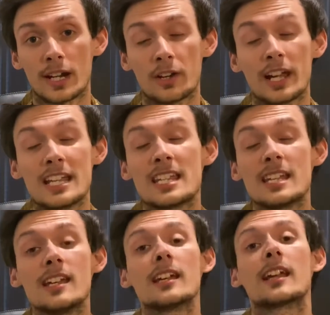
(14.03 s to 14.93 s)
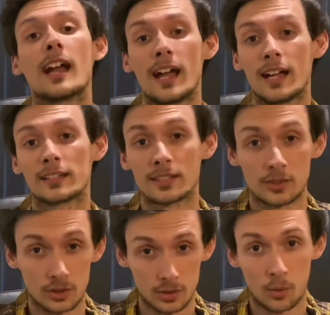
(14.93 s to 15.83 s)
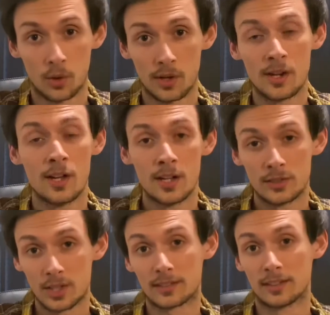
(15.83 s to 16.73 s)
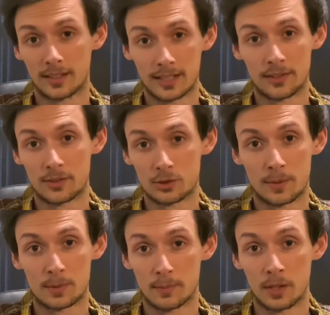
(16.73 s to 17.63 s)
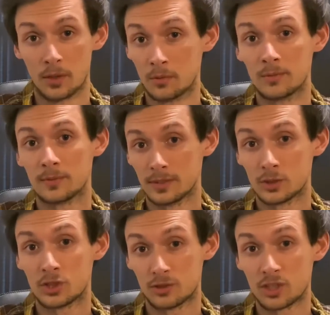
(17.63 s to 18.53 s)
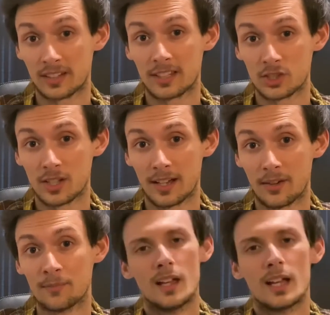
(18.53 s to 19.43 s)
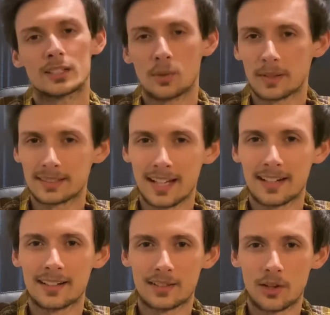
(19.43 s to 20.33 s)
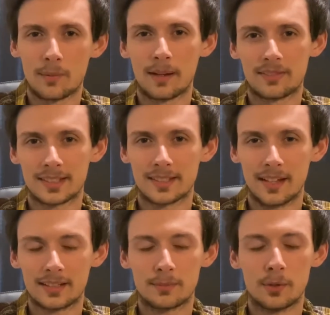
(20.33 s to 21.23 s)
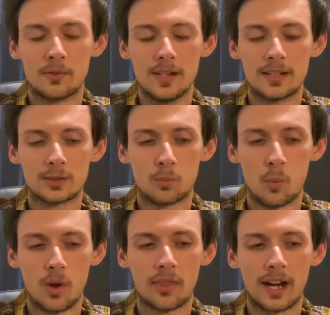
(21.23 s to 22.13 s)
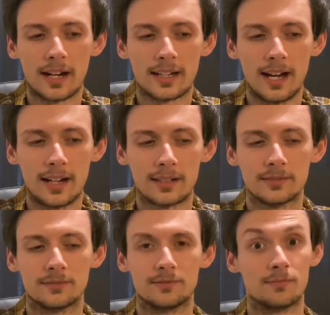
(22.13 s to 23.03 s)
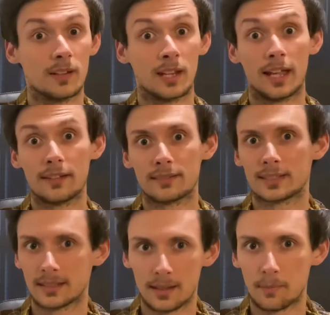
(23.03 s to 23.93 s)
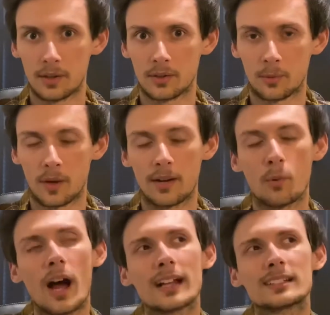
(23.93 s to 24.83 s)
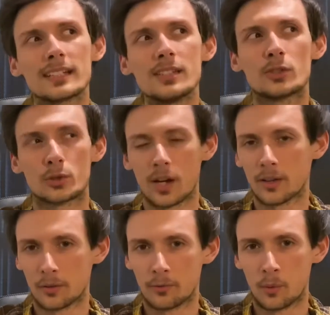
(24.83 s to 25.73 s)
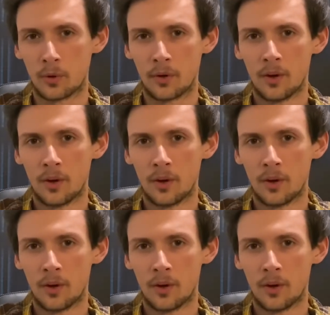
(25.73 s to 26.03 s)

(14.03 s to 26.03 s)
out a kick-ass story, check the link down in the description below. Check that shit out. So I'm excited to talk about this next movie. It's one that I kind of let slip under the radar. Well, I'd seen the trailer for it,